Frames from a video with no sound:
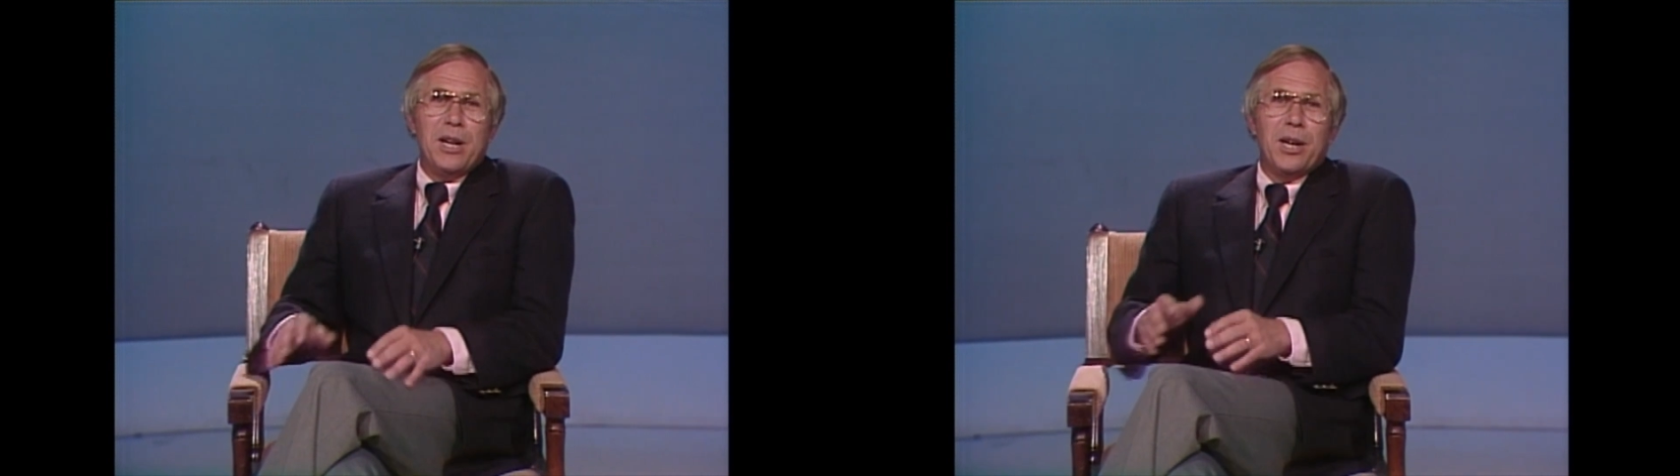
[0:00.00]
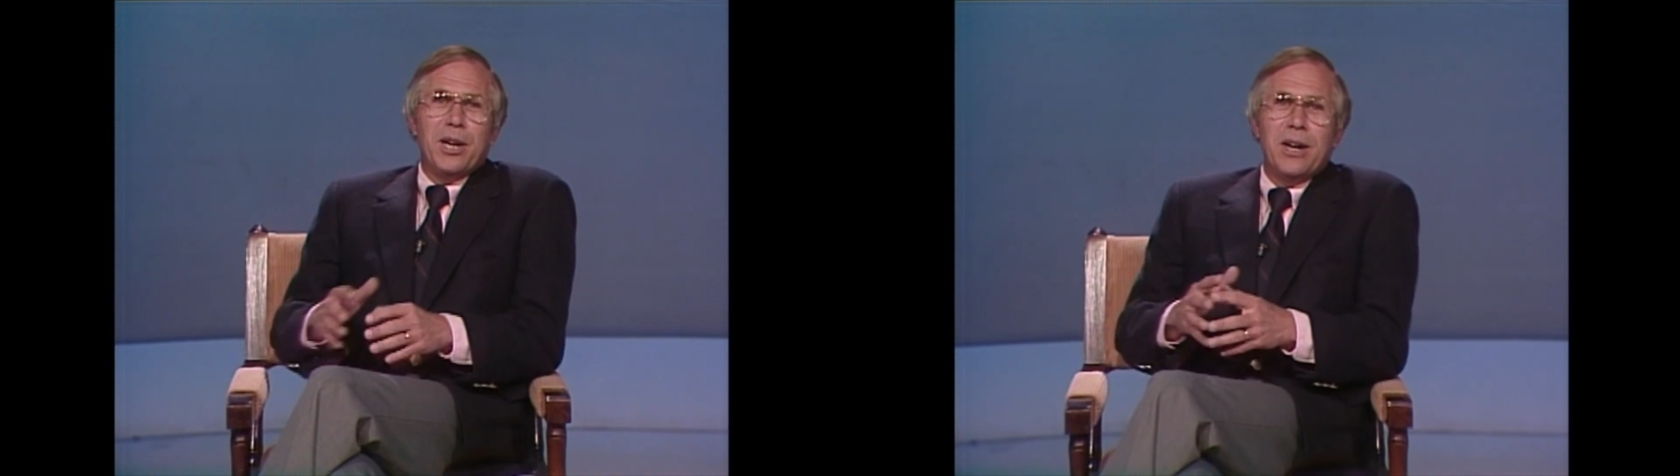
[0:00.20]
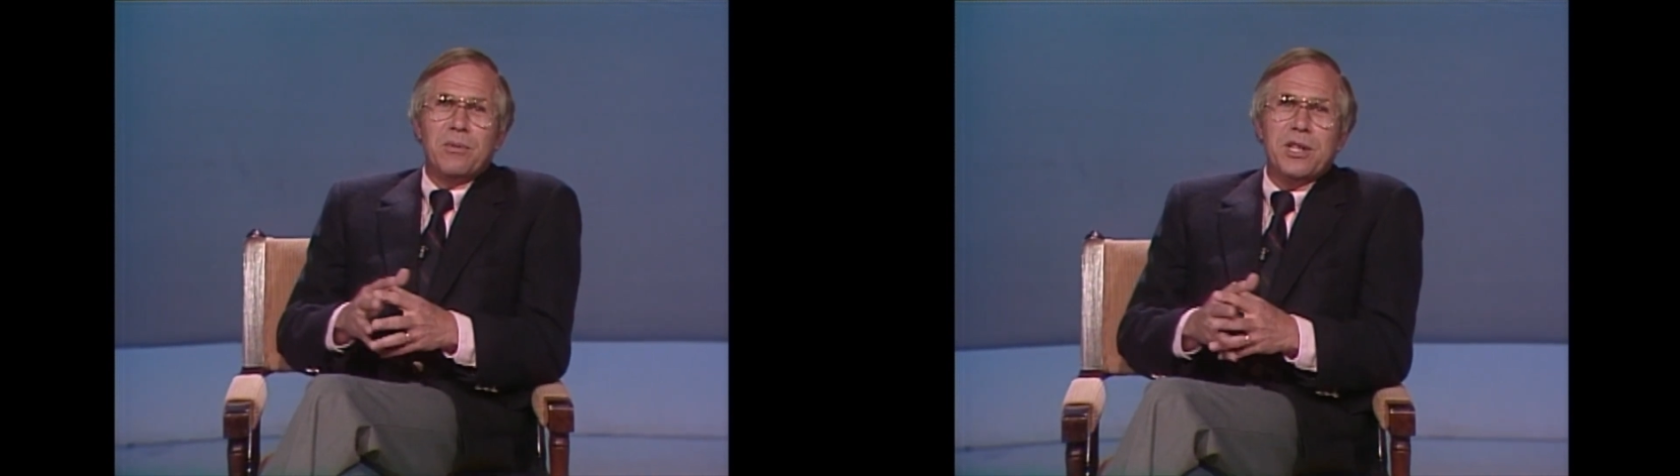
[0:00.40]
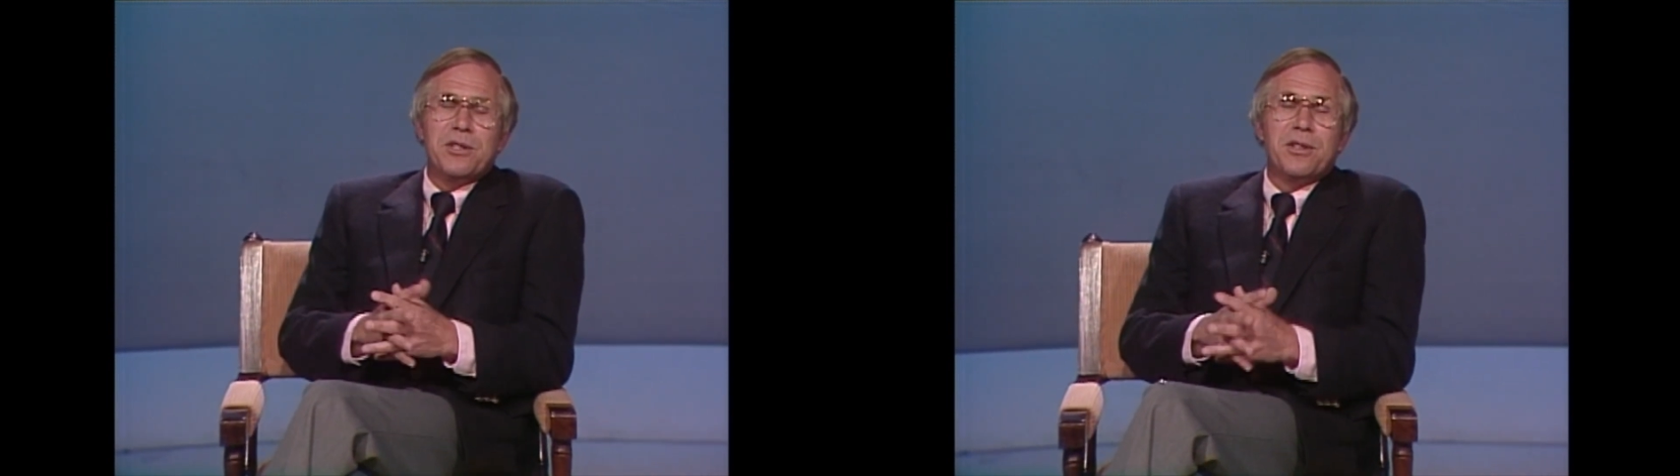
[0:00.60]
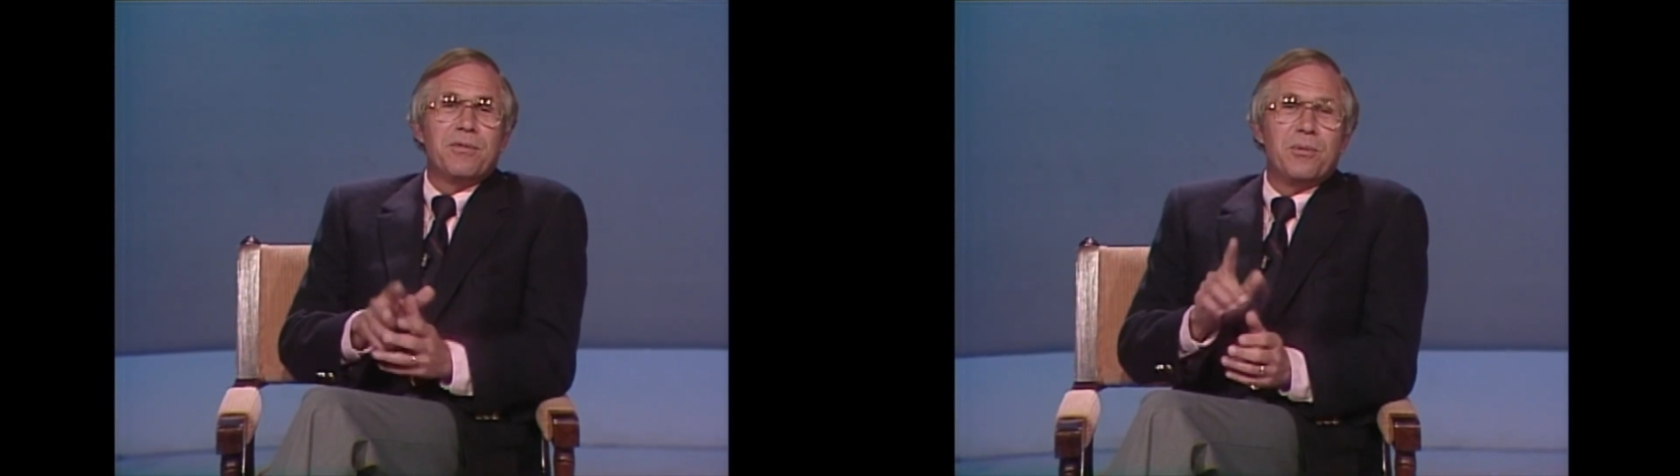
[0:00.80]
Larry
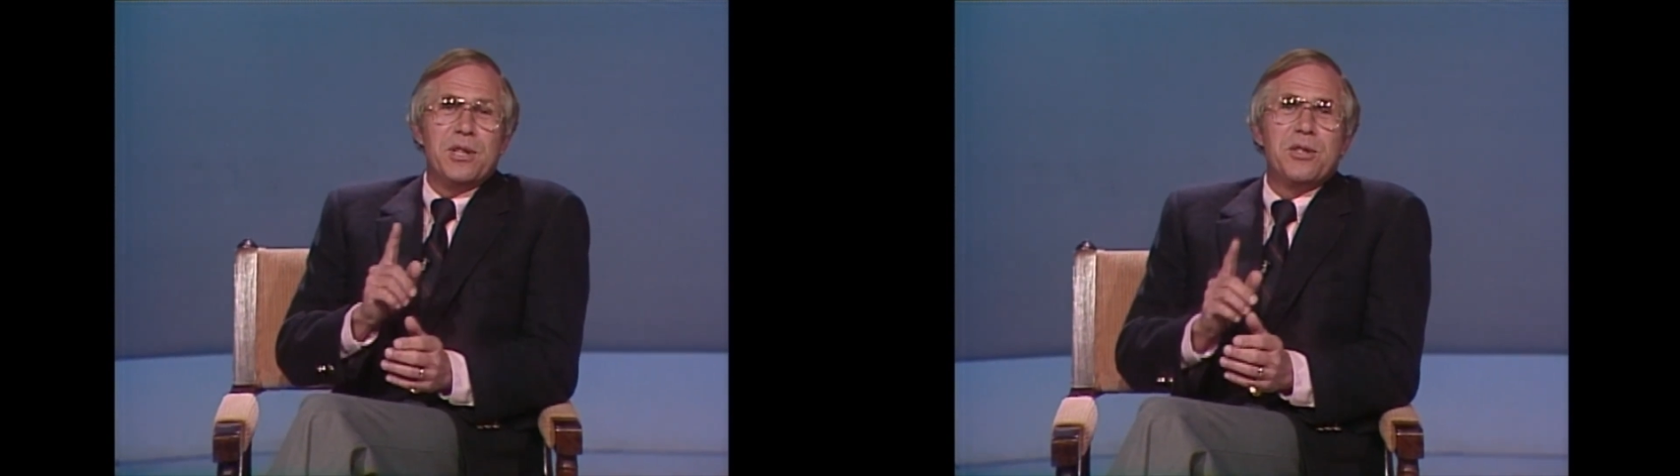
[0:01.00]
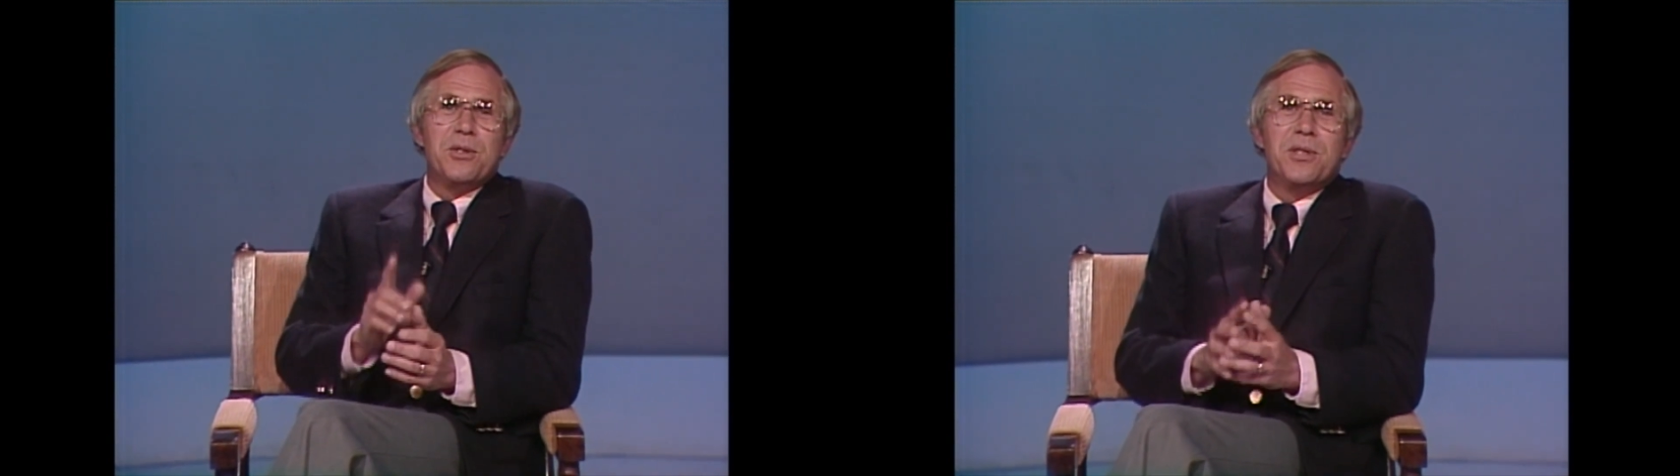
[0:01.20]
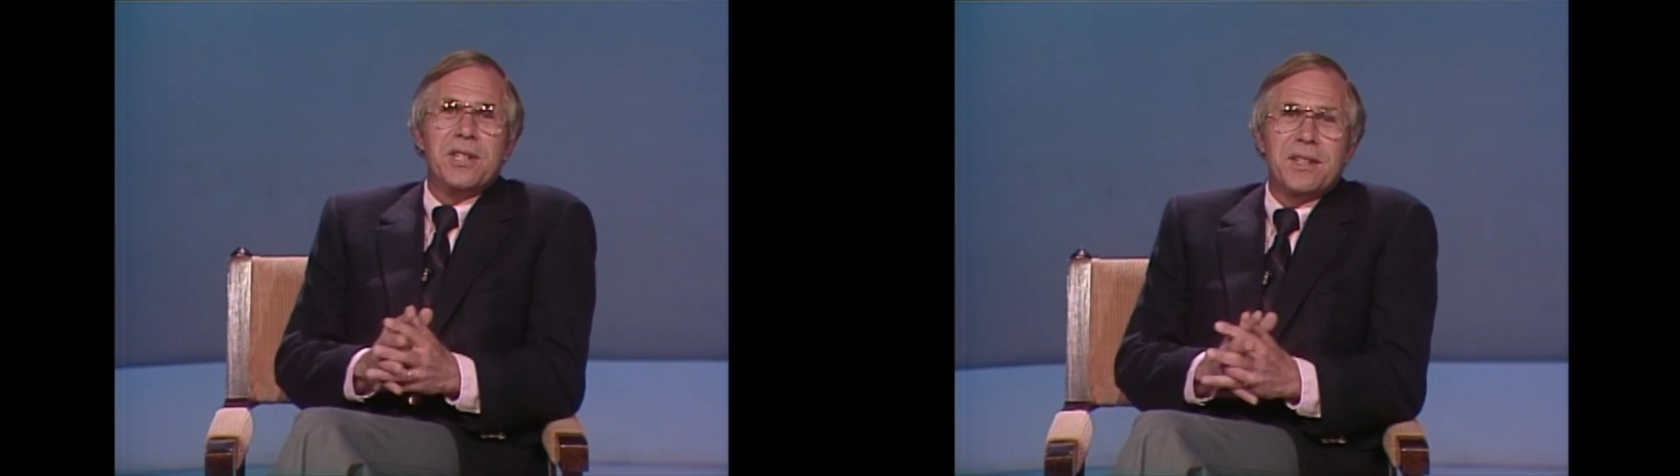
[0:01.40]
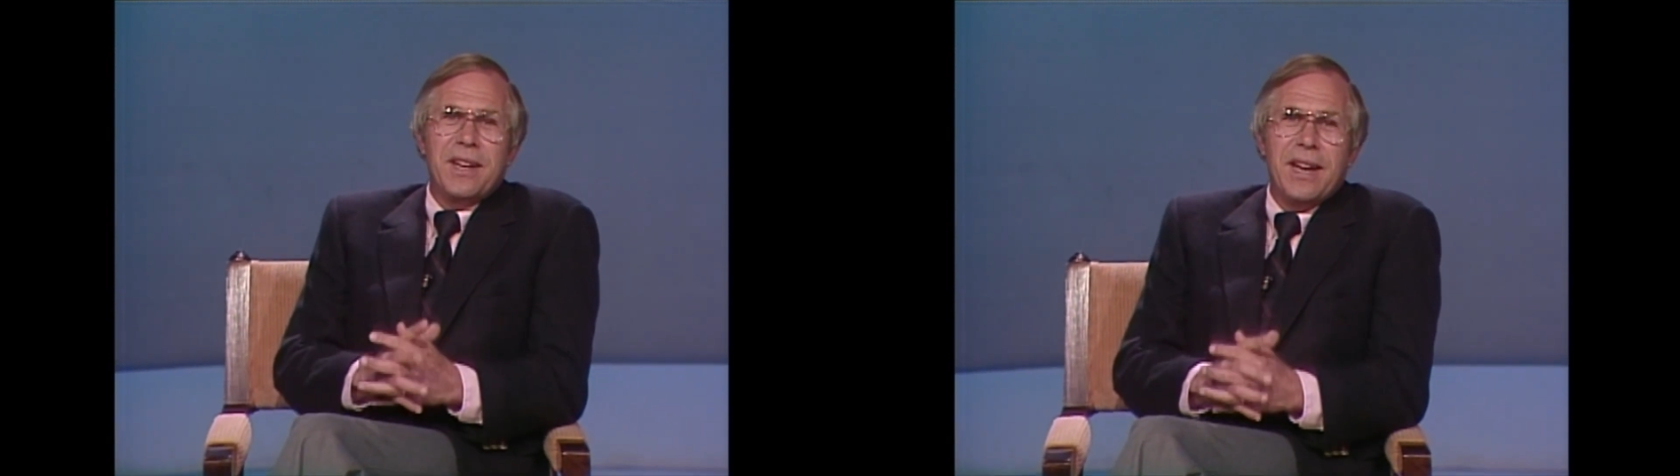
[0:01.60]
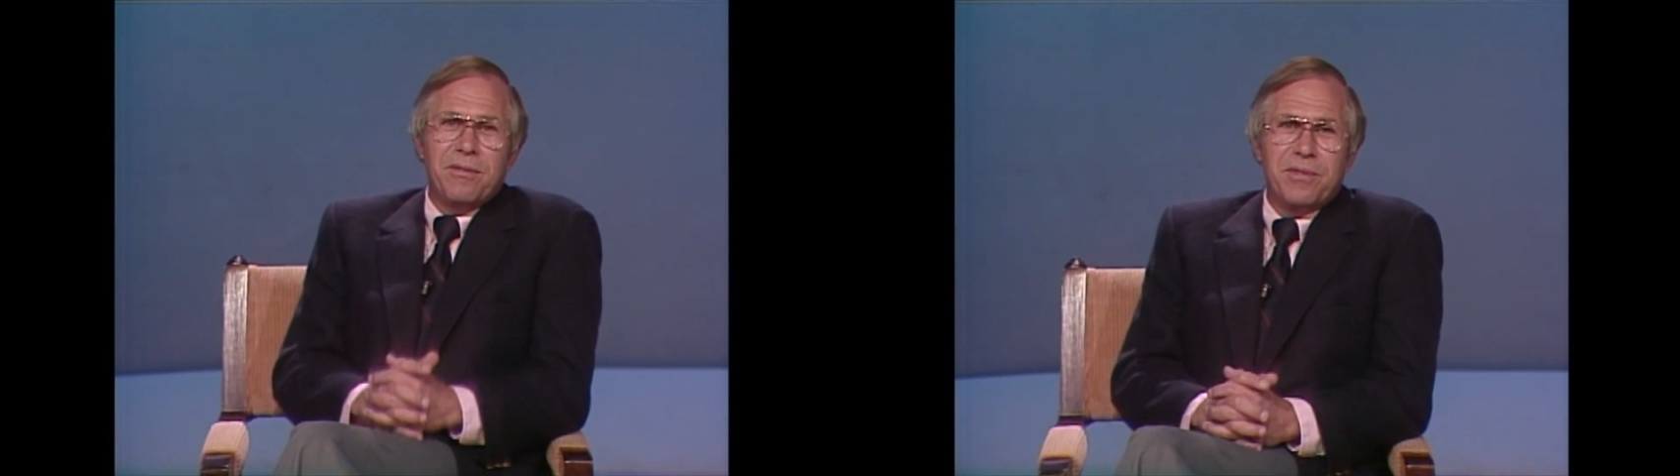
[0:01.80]
Reasor for Reasor's
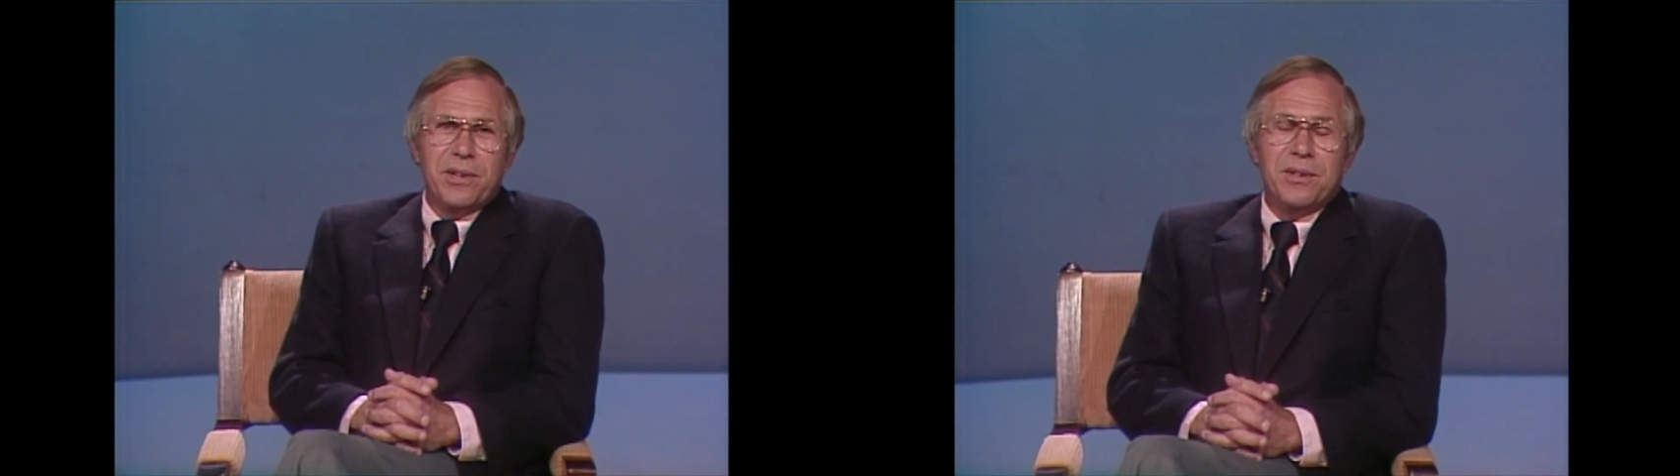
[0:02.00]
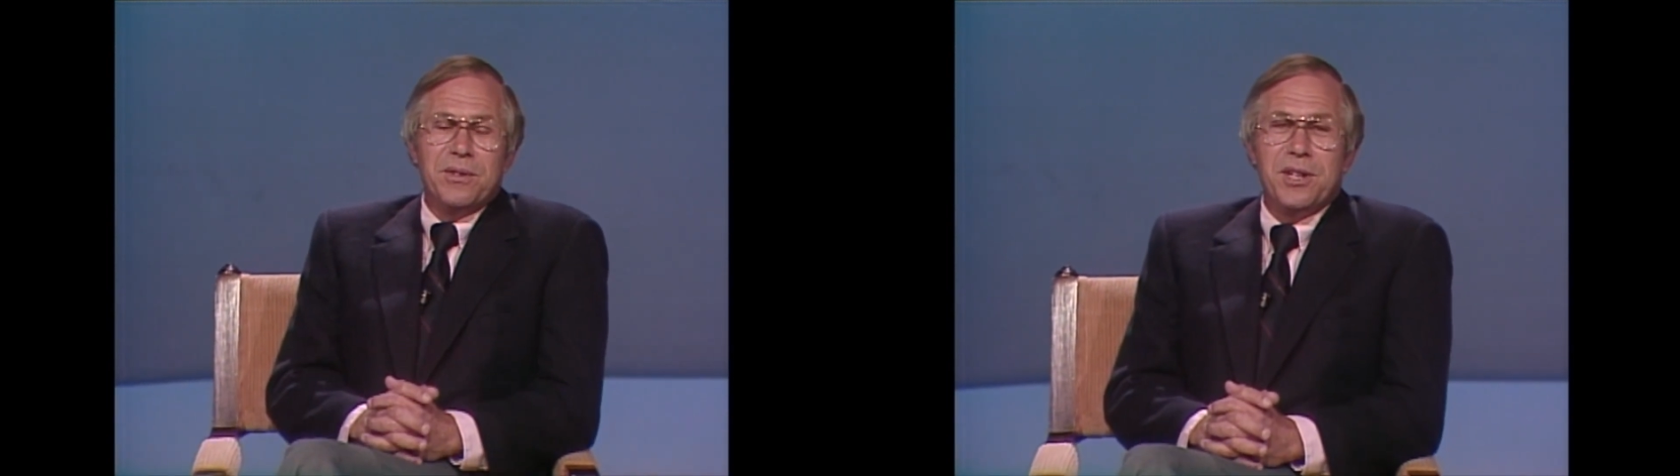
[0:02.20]
Discount Foods.